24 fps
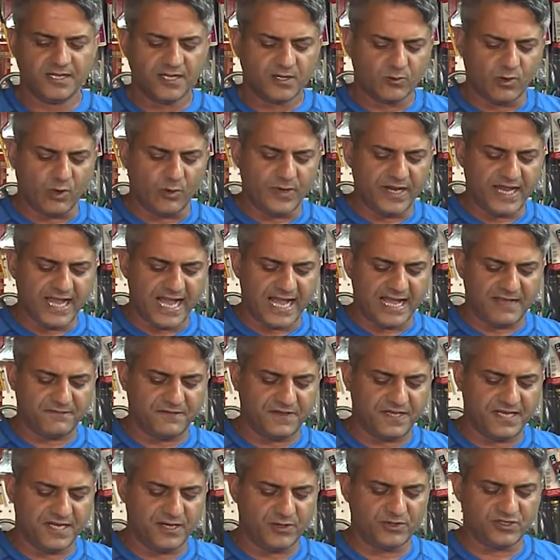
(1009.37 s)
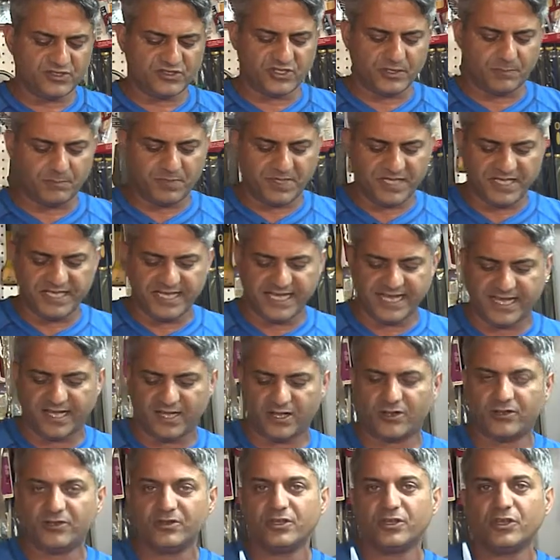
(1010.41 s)
What we have here is the
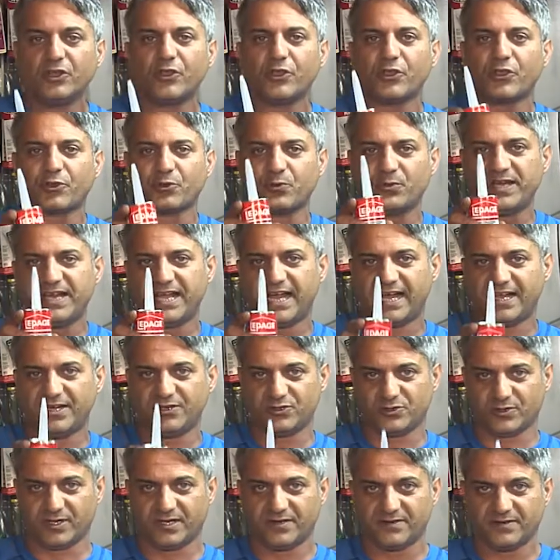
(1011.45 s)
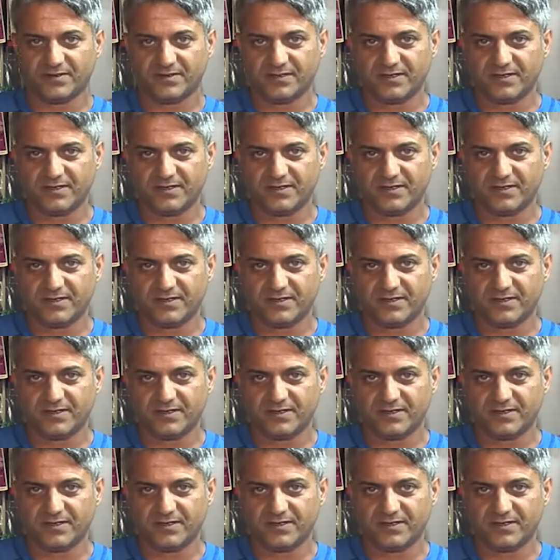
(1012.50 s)
PL 300.